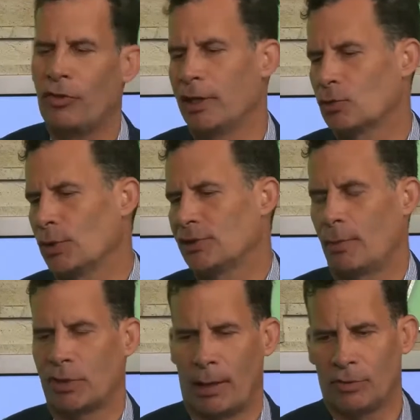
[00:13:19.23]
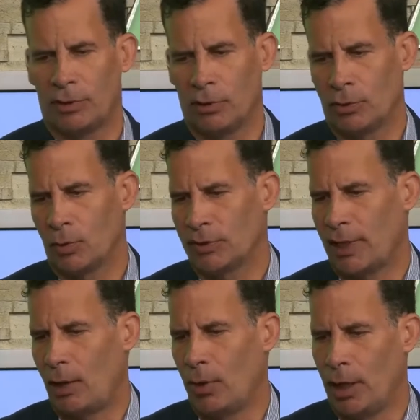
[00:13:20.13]
things we sometimes do is we
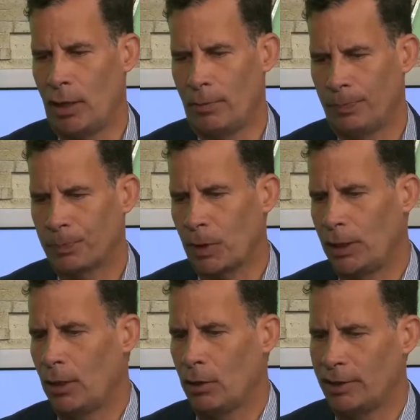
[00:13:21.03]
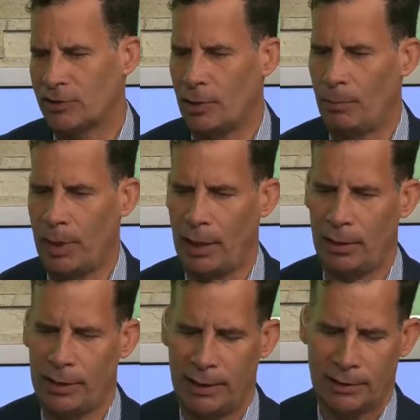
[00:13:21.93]
say, well, let's
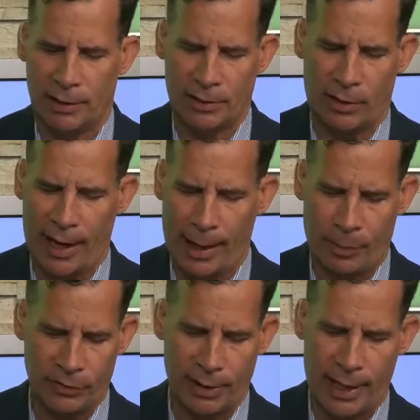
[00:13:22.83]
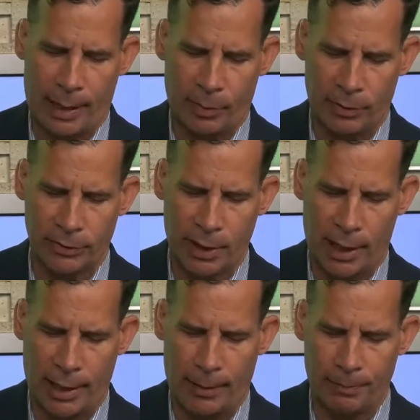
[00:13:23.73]
compare these because they're apples and apples.
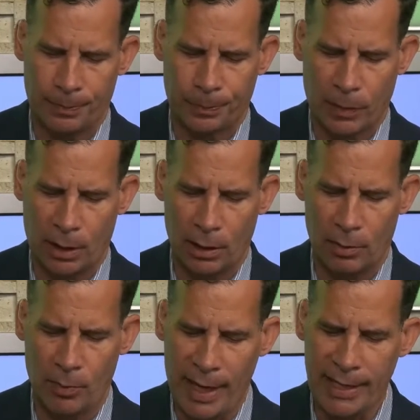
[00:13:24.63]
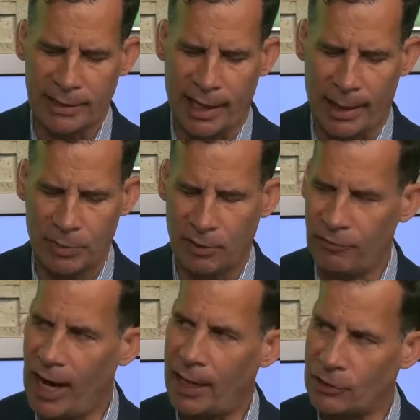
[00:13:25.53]
Many times the
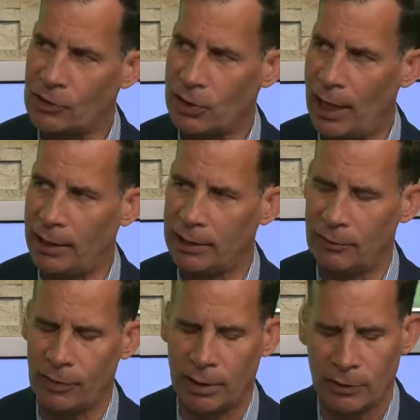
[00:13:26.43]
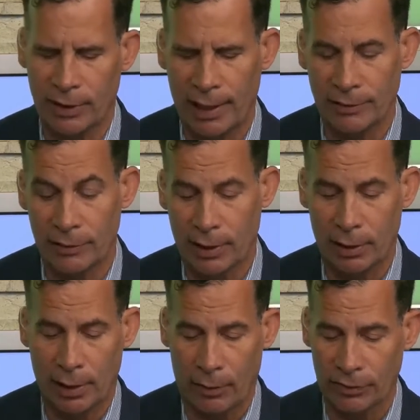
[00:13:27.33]
facts are slightly different in those cases.
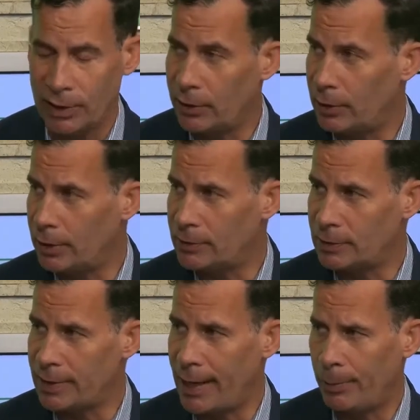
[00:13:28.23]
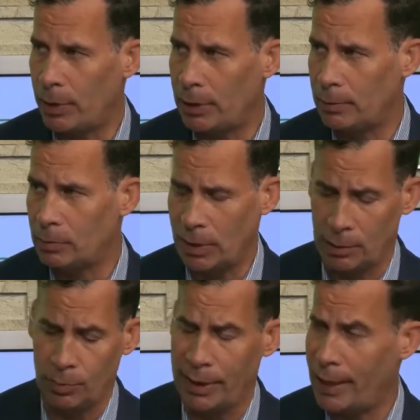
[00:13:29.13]
I will tell you this, in Tampa and
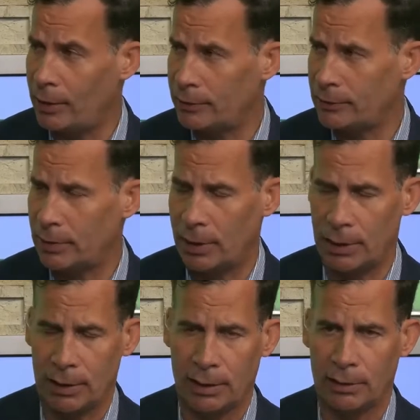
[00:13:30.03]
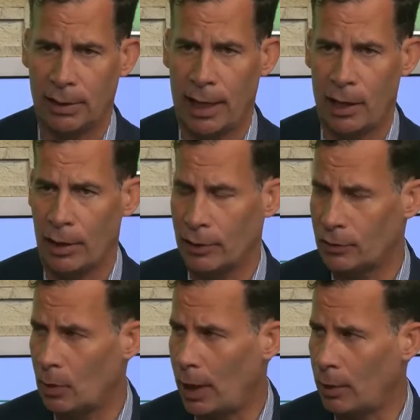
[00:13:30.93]
in Pinellas, and the areas
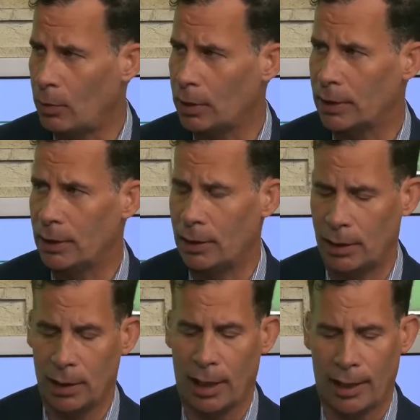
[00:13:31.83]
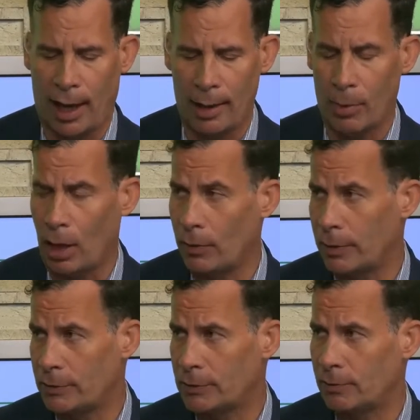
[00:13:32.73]
I work in, I'm
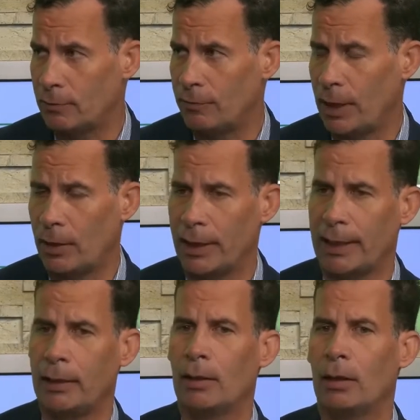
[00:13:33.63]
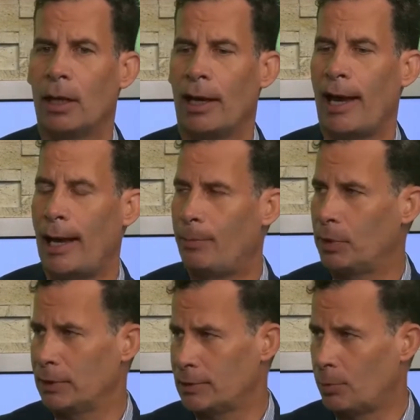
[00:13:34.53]
always very
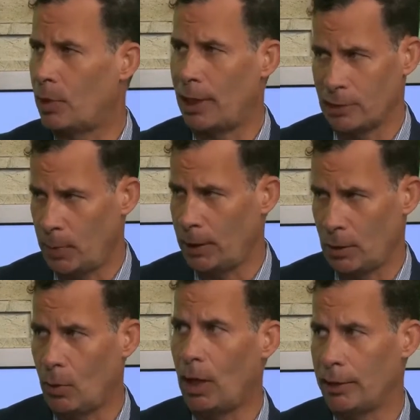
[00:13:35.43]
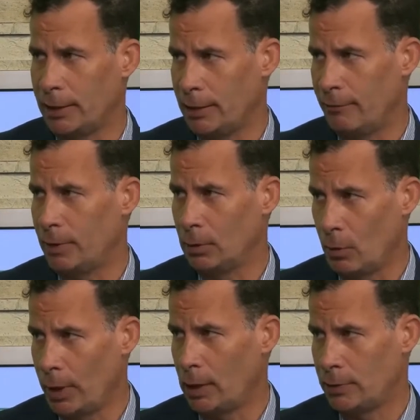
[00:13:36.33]
happily surprised by the quality of the
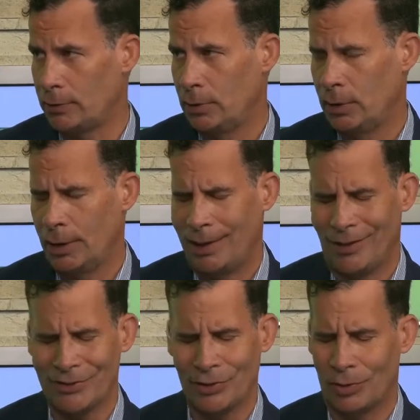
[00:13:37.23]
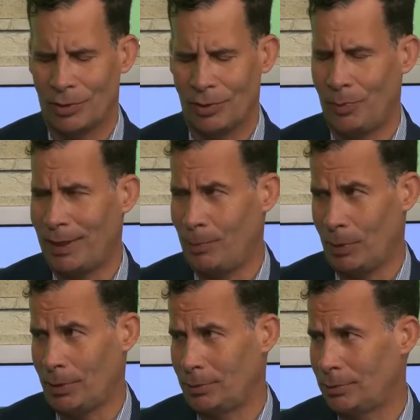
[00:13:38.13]
lawyers and also good
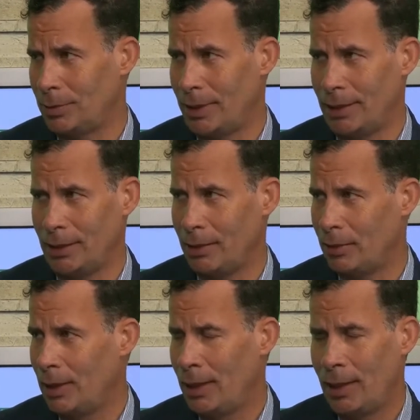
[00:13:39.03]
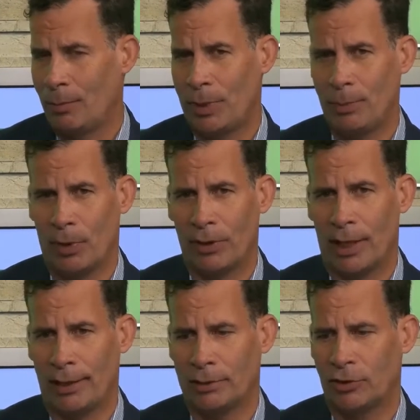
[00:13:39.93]
people, right? People
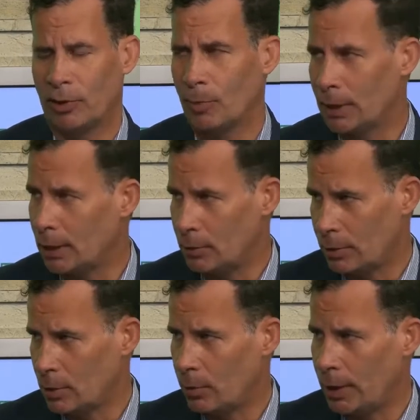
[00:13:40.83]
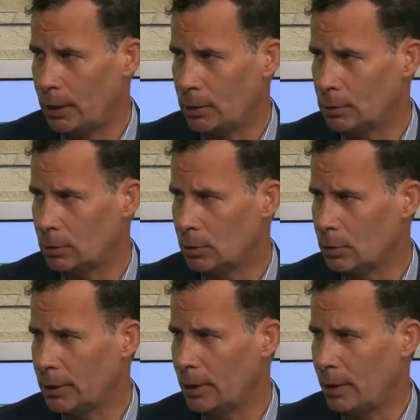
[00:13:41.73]
that took me under their wing
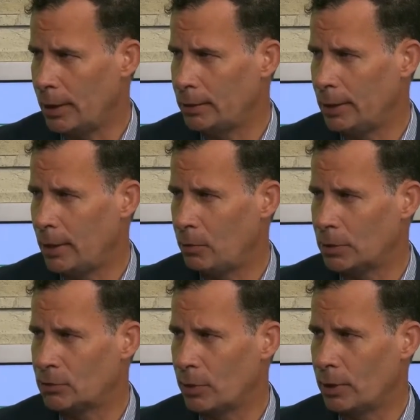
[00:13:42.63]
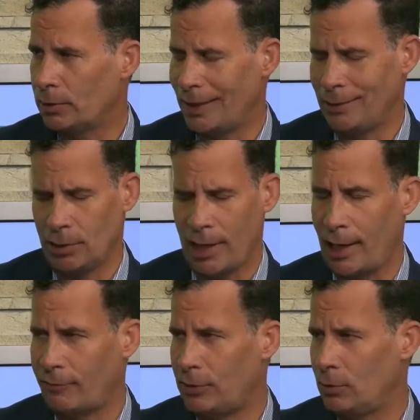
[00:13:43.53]
early on, and sort of, they didn't
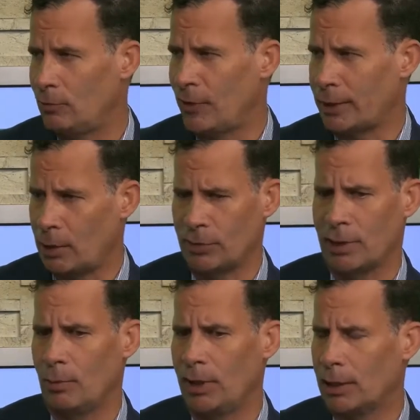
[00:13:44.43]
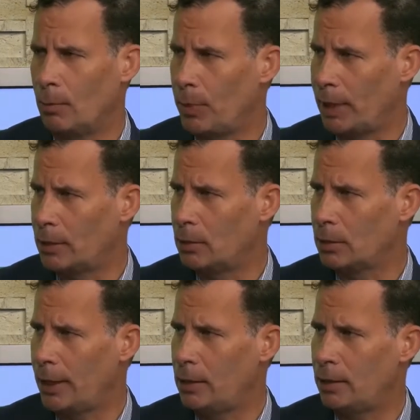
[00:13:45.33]
have to. In fact, I was going to be a competitor
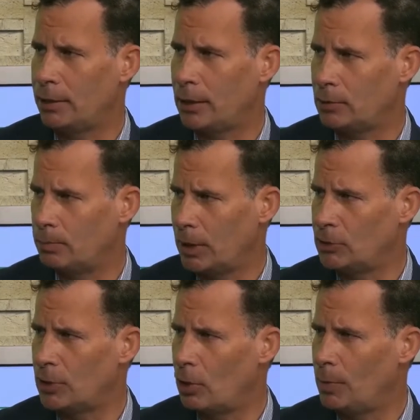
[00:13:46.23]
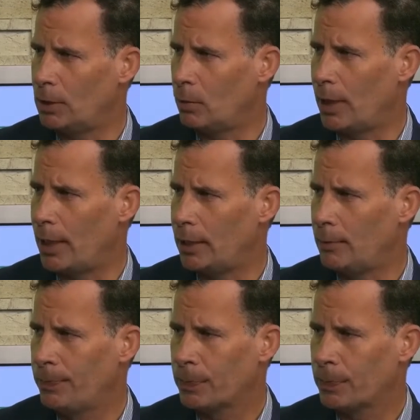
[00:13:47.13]
later, and they showed me the way.